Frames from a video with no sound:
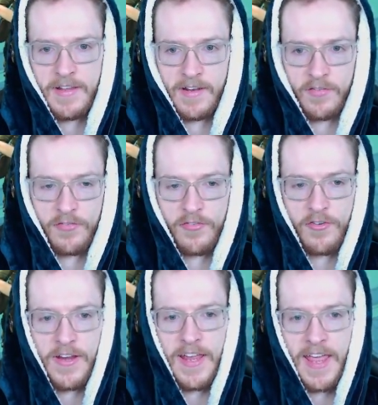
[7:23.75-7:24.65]
There's
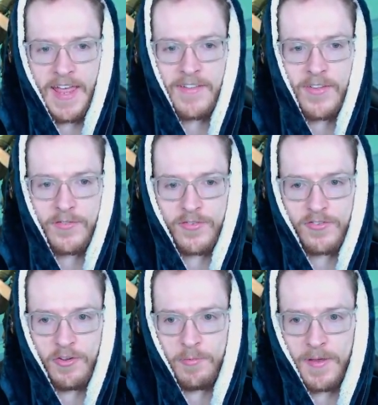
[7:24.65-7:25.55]
three hits. It's
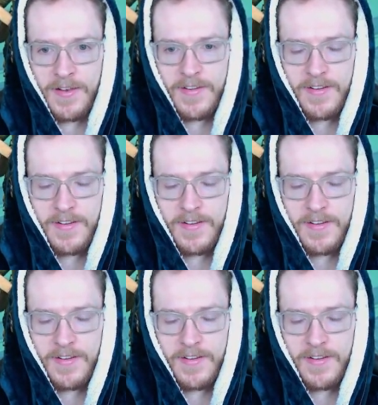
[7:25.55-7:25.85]
stupid.